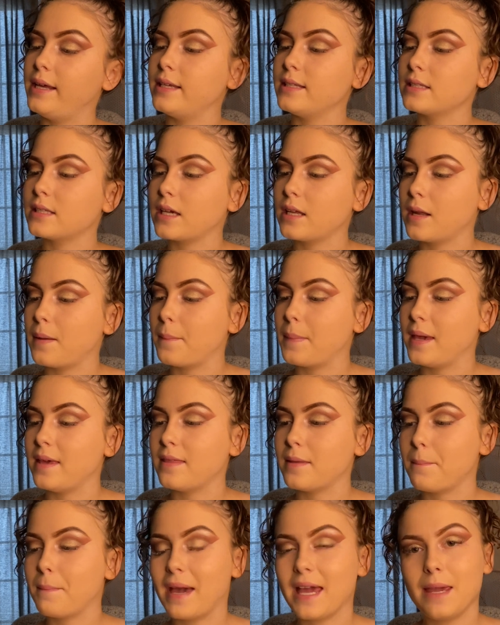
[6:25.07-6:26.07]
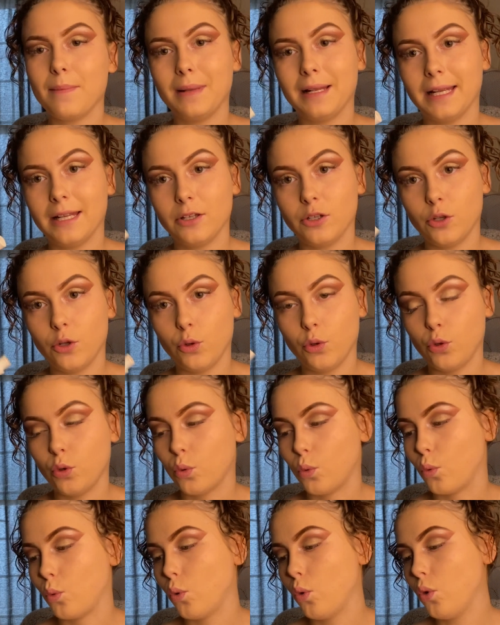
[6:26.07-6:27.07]
is going to be the Maybelline New
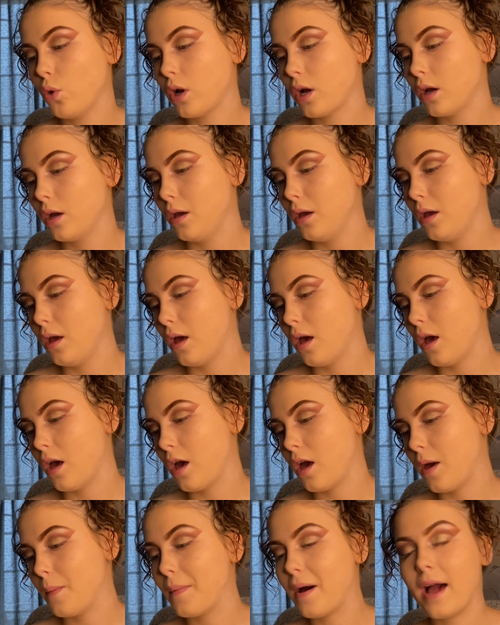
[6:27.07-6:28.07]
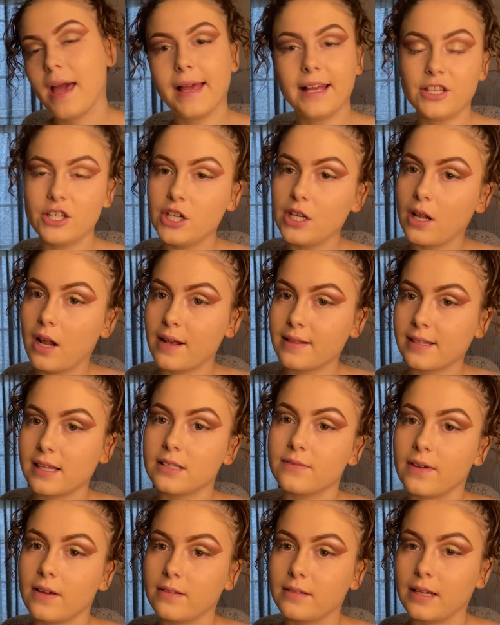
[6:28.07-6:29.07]
York. I actually like
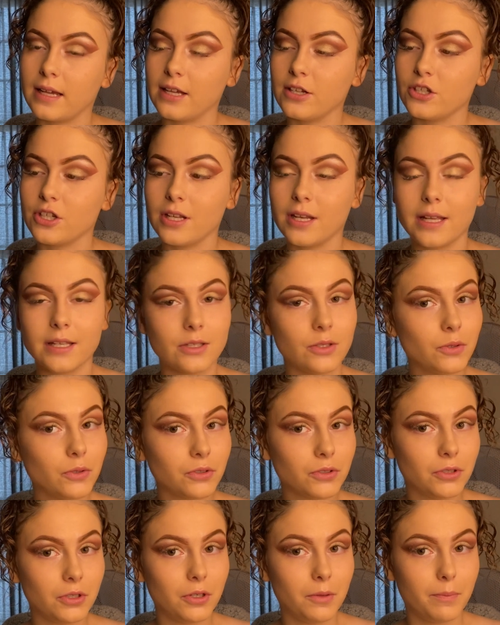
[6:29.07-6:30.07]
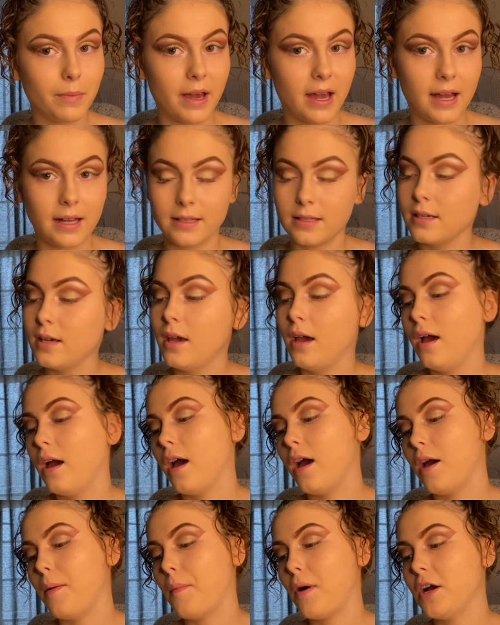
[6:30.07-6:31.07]
this foundation. It's not too bad.
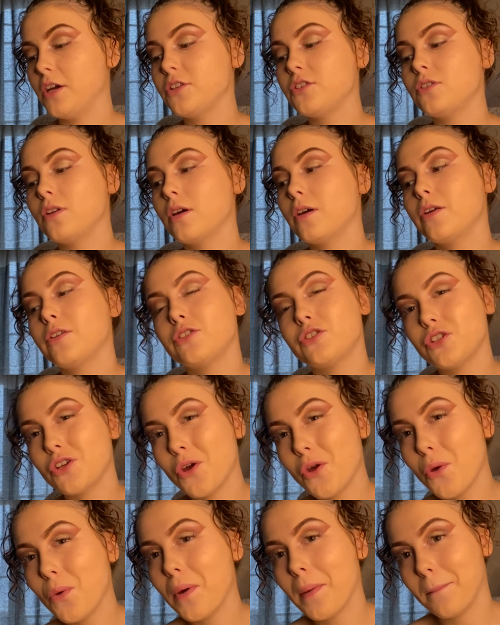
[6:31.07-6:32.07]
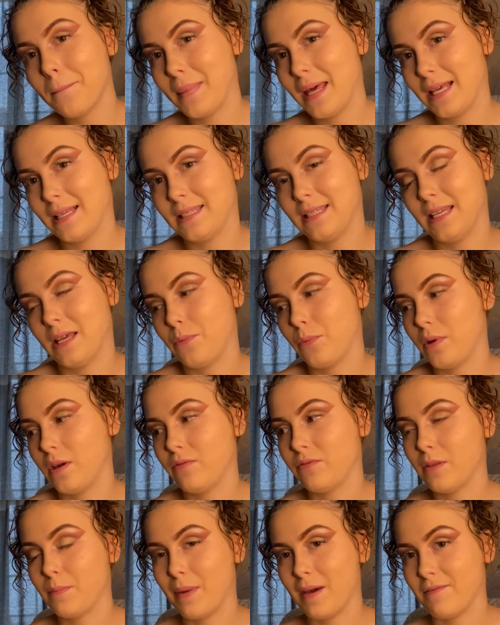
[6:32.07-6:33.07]
I do mix it
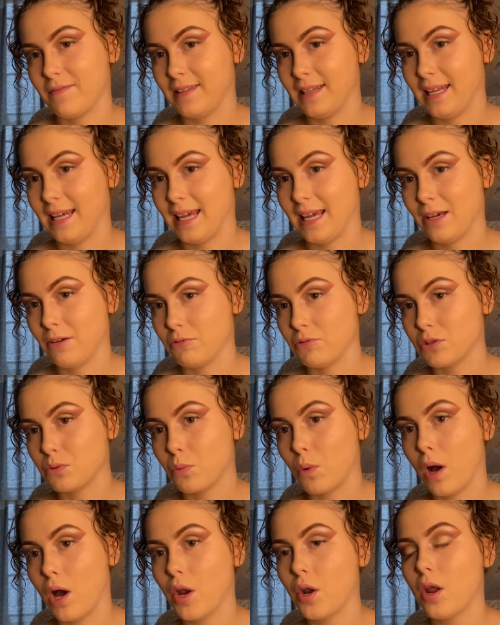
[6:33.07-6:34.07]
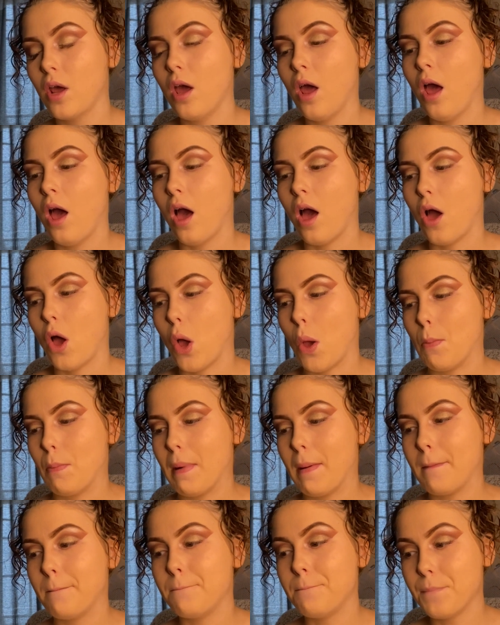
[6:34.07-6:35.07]
with the Beverly Hills one,
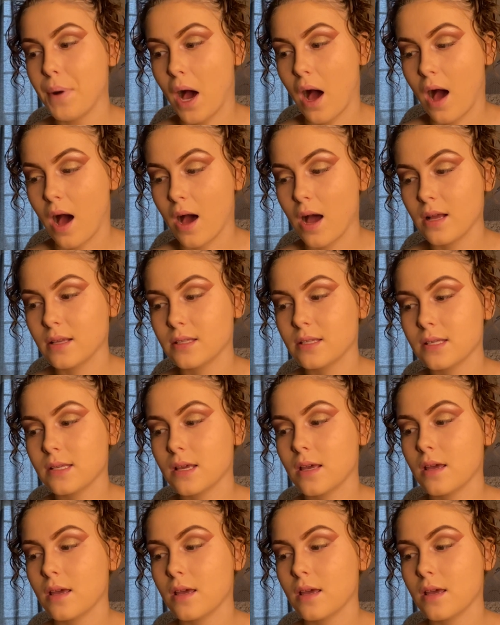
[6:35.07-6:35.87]
but